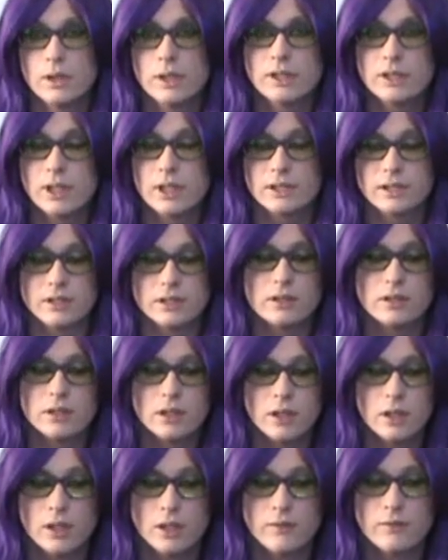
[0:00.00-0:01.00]
It doesn't.
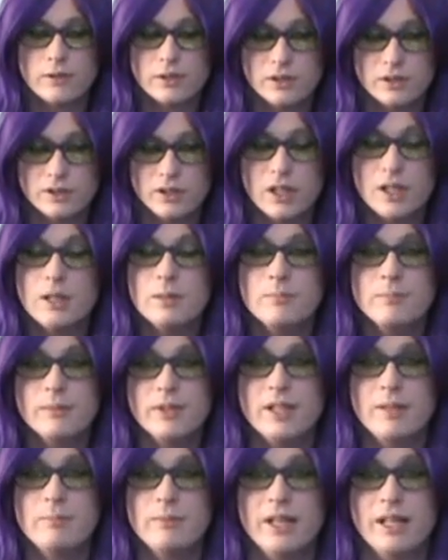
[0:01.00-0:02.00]
For some,
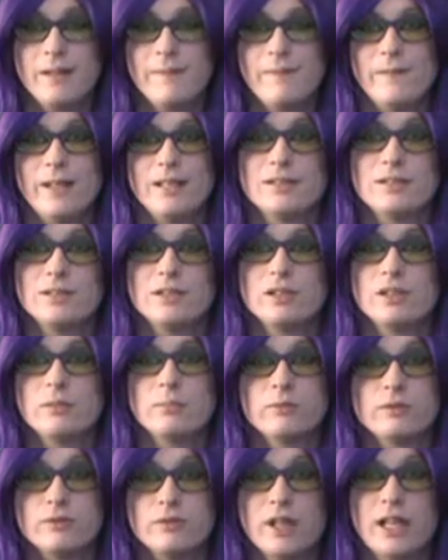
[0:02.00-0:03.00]
it manifests as
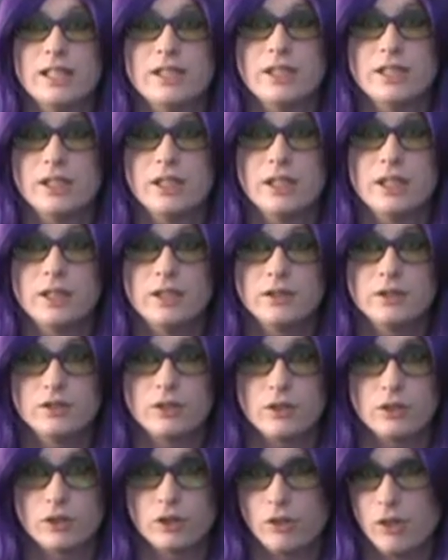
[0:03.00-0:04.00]
depression,
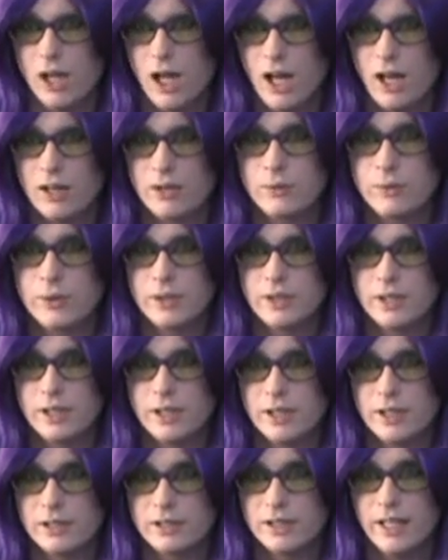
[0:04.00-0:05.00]
social
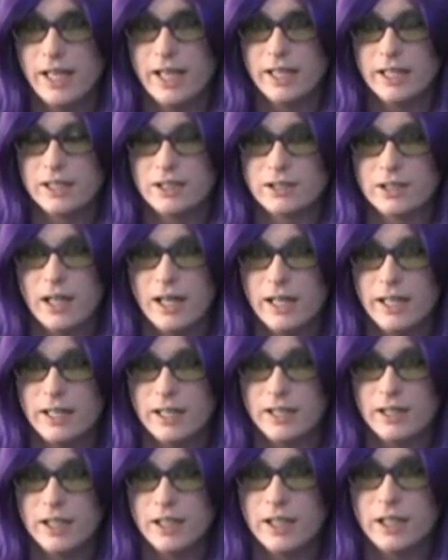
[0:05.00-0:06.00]
awkwardness,
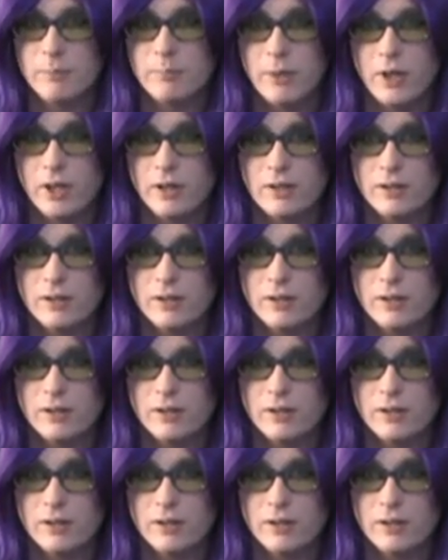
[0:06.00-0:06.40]
anxiety,